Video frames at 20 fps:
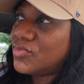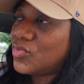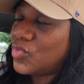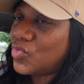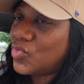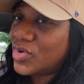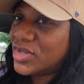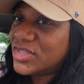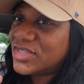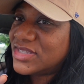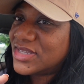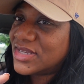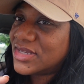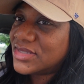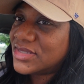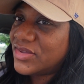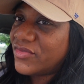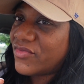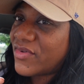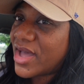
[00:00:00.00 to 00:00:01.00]

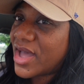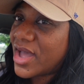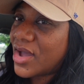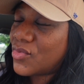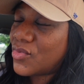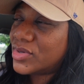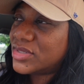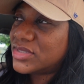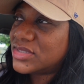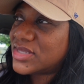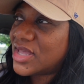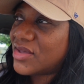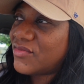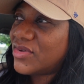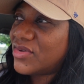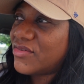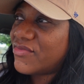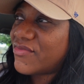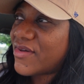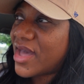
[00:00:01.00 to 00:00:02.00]
165,
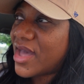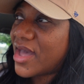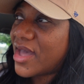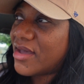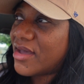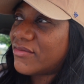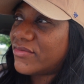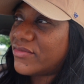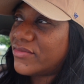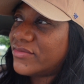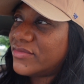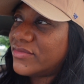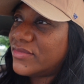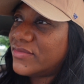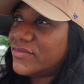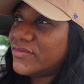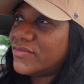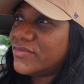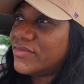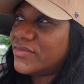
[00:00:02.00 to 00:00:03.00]
175.
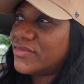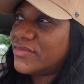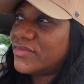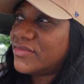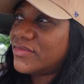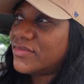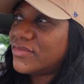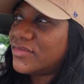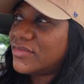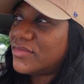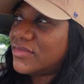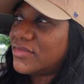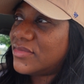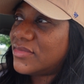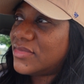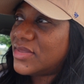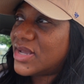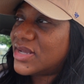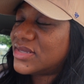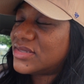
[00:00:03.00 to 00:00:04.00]

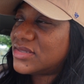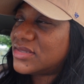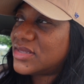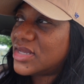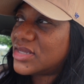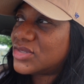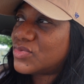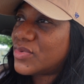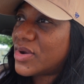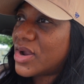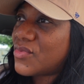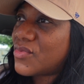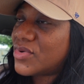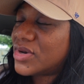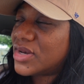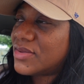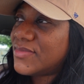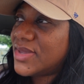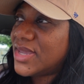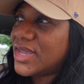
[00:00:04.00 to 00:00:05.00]
That's where I
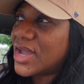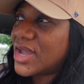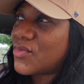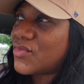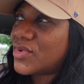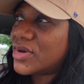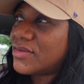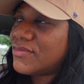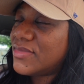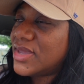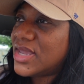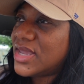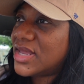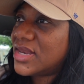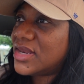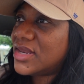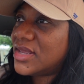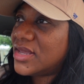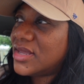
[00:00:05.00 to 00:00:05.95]
want to be. I want to be in the,